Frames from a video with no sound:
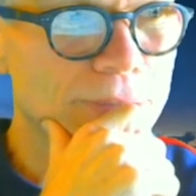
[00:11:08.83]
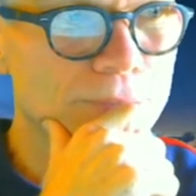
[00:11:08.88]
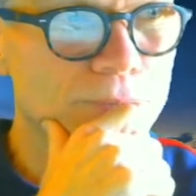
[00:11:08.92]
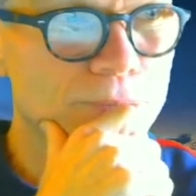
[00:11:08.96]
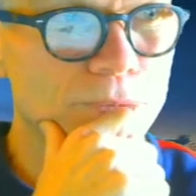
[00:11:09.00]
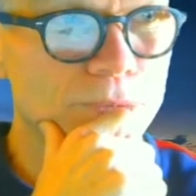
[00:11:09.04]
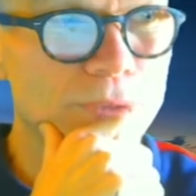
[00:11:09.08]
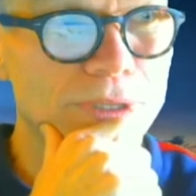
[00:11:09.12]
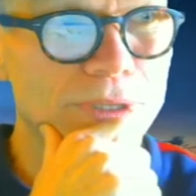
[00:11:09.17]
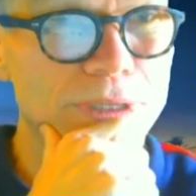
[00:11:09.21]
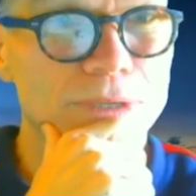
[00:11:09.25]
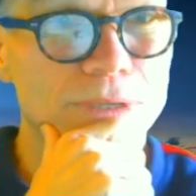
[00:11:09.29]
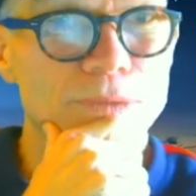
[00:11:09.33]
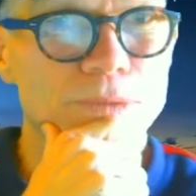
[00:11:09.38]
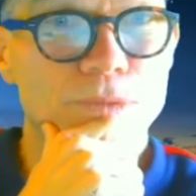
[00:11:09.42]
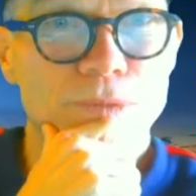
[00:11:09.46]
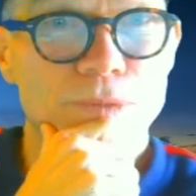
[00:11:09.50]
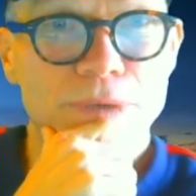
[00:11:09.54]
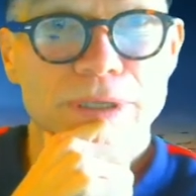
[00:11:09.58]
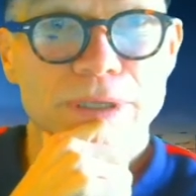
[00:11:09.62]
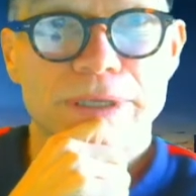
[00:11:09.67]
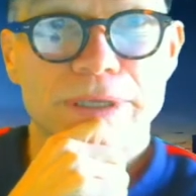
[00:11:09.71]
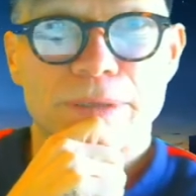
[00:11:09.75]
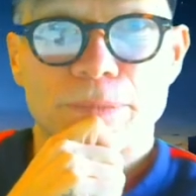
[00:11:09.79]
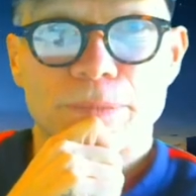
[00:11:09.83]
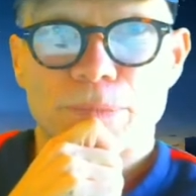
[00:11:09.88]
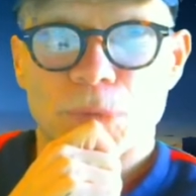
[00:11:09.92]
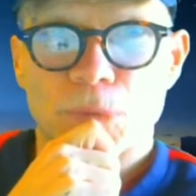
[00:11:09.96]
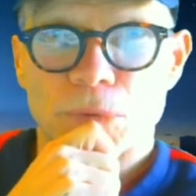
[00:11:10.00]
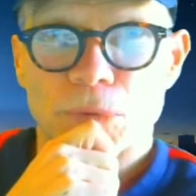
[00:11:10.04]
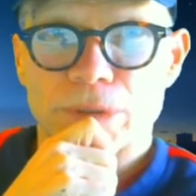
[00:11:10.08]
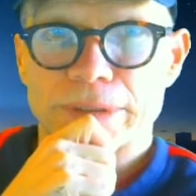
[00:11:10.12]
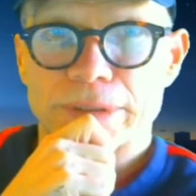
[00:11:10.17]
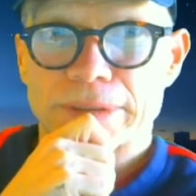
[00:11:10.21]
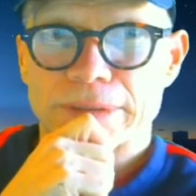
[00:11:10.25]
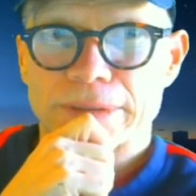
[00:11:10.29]
really, really
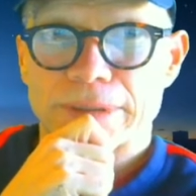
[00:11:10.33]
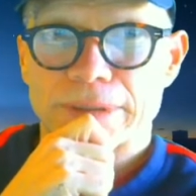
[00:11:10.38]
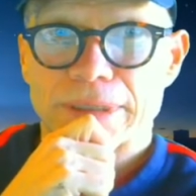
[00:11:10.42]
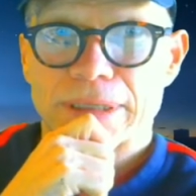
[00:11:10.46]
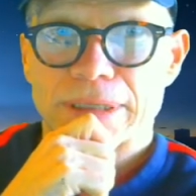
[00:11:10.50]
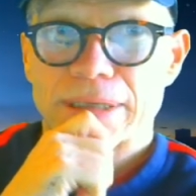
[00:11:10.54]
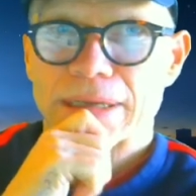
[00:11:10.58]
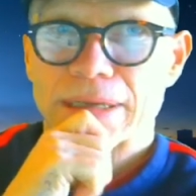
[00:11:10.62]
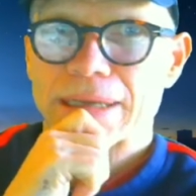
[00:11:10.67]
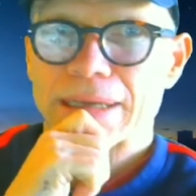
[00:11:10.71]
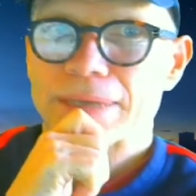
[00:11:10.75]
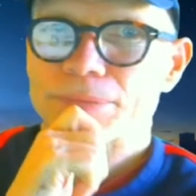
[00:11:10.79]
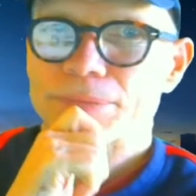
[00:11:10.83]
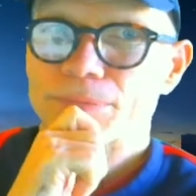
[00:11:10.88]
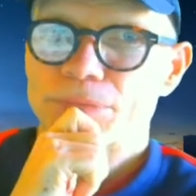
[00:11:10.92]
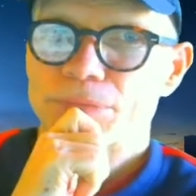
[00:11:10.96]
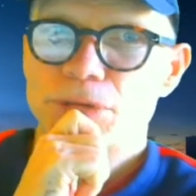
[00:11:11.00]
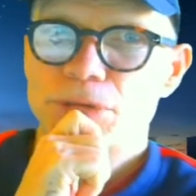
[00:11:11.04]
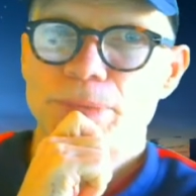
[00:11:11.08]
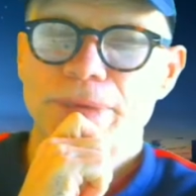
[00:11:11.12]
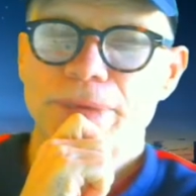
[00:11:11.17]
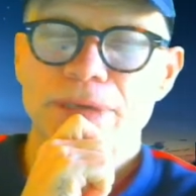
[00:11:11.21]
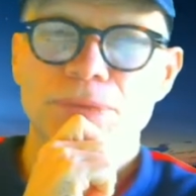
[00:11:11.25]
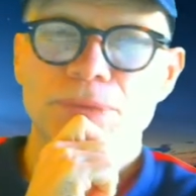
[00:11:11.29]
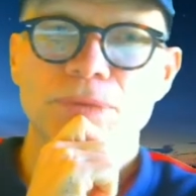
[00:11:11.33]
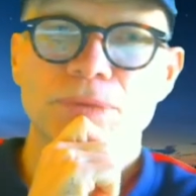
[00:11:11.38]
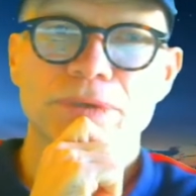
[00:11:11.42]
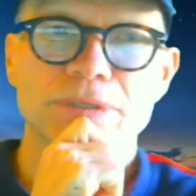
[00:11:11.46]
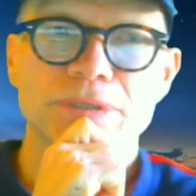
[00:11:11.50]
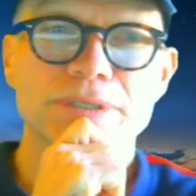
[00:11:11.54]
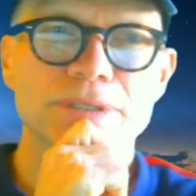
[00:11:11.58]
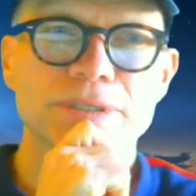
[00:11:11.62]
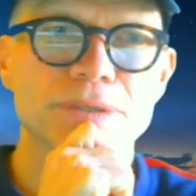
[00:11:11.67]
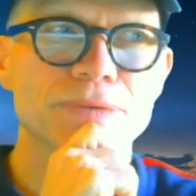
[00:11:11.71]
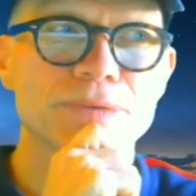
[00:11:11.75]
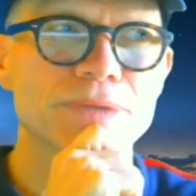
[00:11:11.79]
important, and you might even want to
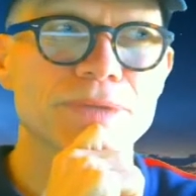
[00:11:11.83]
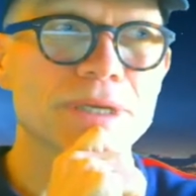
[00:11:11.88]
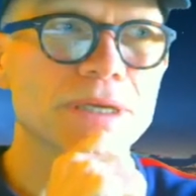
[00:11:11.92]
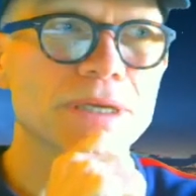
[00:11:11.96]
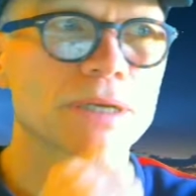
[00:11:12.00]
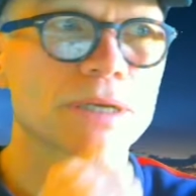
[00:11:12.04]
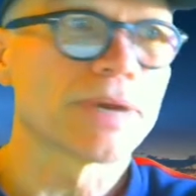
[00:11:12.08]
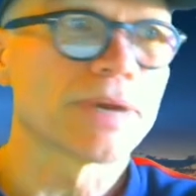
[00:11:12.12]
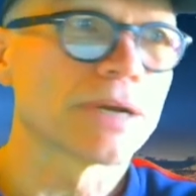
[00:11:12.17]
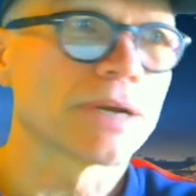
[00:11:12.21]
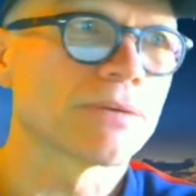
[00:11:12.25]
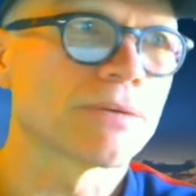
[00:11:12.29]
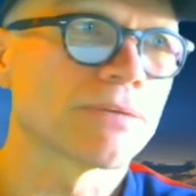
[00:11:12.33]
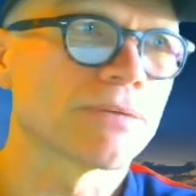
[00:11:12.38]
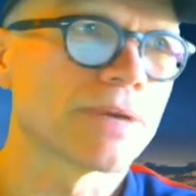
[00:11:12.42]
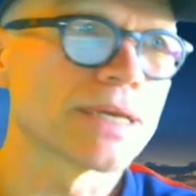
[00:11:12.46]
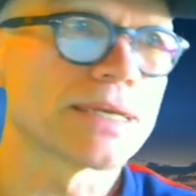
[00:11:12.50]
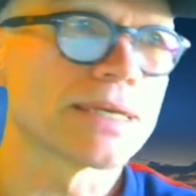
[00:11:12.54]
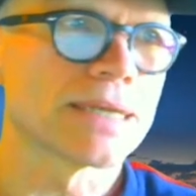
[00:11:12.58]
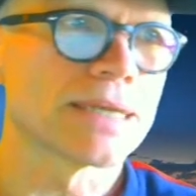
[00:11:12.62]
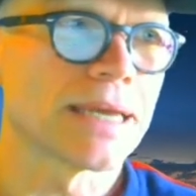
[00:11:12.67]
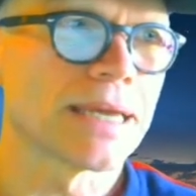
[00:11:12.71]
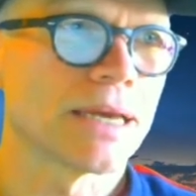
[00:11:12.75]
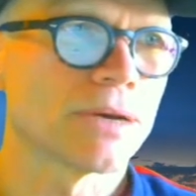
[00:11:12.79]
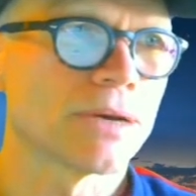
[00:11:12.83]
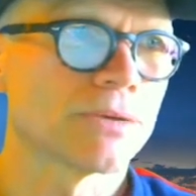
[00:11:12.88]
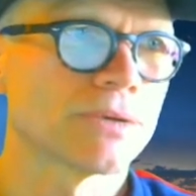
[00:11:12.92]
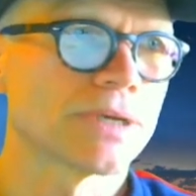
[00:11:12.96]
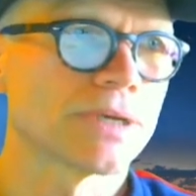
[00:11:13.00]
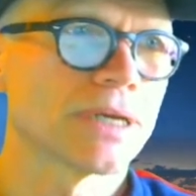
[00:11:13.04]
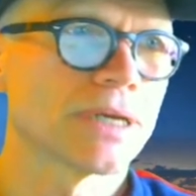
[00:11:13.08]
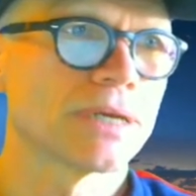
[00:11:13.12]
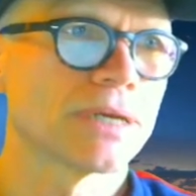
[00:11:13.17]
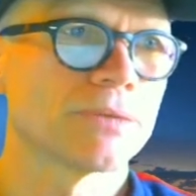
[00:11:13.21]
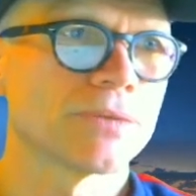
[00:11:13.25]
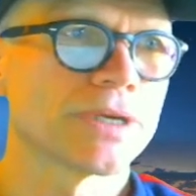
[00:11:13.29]
start thinking about it right now.
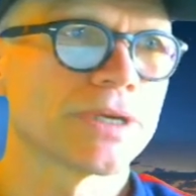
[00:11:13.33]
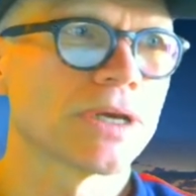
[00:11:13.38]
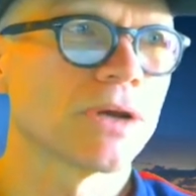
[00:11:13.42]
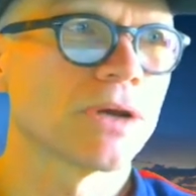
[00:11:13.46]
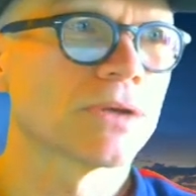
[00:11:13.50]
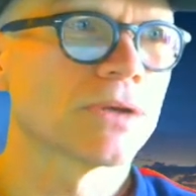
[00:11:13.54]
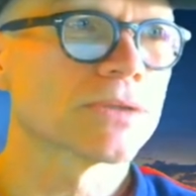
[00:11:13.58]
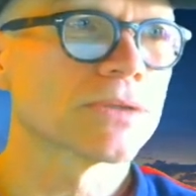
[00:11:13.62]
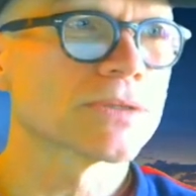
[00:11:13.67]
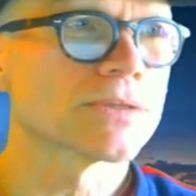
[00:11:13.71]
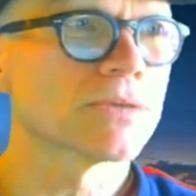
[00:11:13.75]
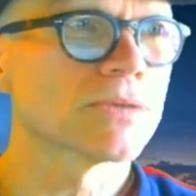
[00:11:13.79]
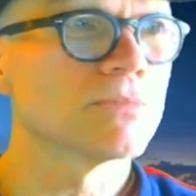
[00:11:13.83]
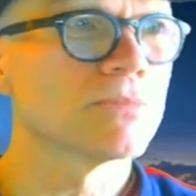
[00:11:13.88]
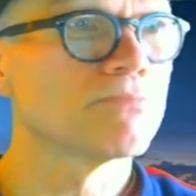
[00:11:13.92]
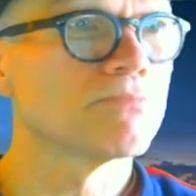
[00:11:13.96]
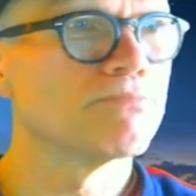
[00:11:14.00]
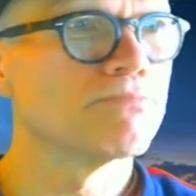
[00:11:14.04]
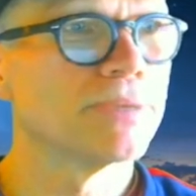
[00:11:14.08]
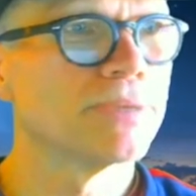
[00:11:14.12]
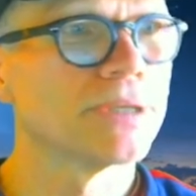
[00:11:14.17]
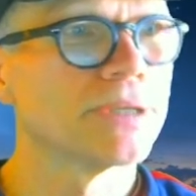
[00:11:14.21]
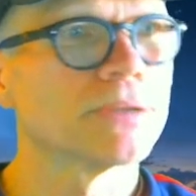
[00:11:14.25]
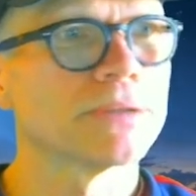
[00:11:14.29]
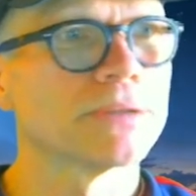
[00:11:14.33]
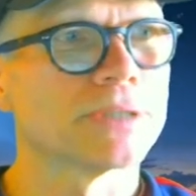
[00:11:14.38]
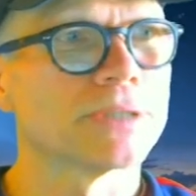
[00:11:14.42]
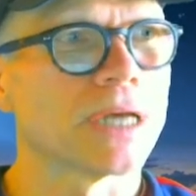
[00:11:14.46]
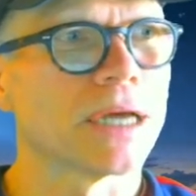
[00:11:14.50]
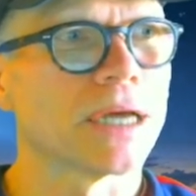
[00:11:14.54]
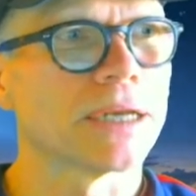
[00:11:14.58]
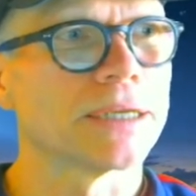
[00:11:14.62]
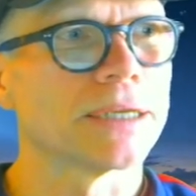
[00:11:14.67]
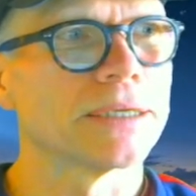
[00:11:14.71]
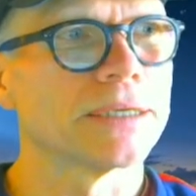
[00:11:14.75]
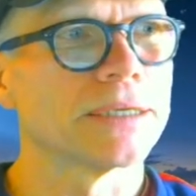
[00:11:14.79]
And we also build
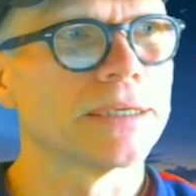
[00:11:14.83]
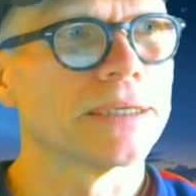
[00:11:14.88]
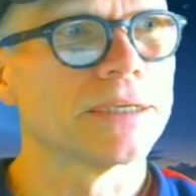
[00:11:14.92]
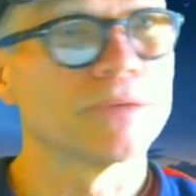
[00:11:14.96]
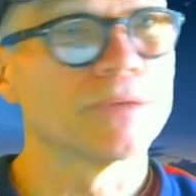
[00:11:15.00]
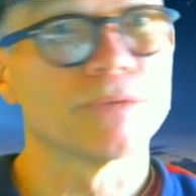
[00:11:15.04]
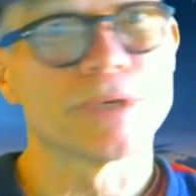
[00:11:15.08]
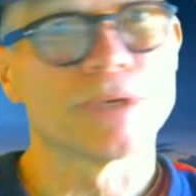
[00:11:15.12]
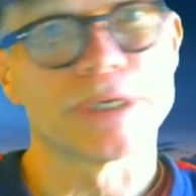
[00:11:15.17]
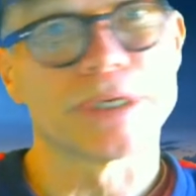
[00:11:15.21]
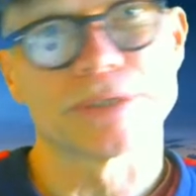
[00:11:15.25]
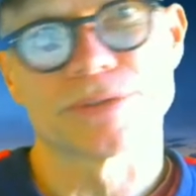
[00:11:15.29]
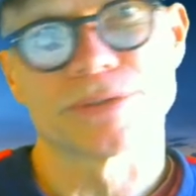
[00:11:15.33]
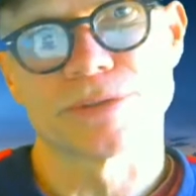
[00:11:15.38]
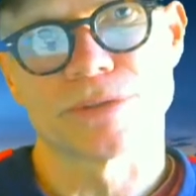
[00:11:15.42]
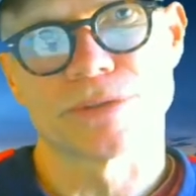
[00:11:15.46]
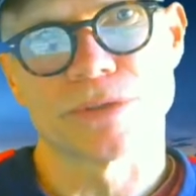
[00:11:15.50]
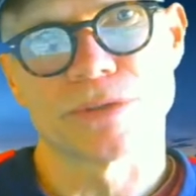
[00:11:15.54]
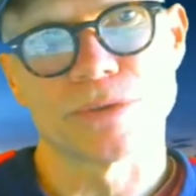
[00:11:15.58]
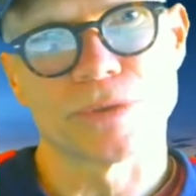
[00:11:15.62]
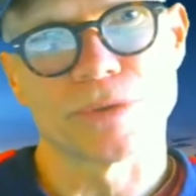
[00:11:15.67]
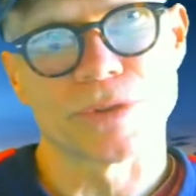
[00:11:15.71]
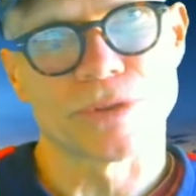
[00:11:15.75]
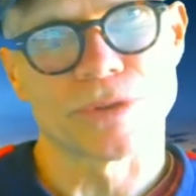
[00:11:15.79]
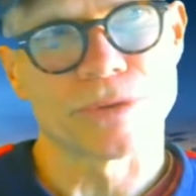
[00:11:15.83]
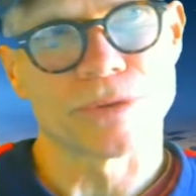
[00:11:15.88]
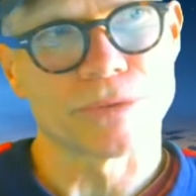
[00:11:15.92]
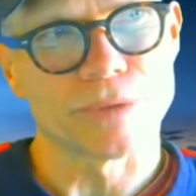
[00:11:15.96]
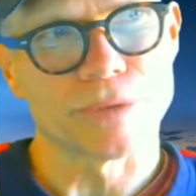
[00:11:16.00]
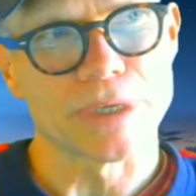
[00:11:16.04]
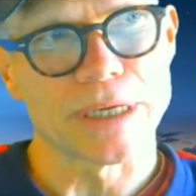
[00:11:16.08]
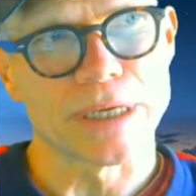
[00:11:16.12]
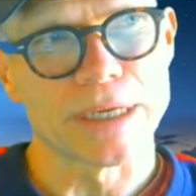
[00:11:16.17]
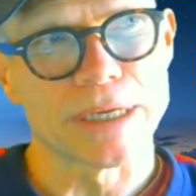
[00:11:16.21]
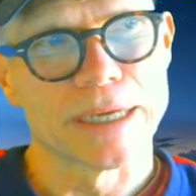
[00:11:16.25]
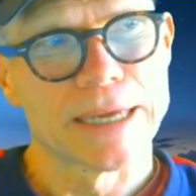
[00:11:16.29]
on it in weeks 2 and
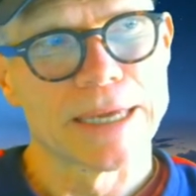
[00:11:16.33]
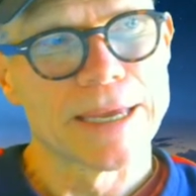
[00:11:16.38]
3.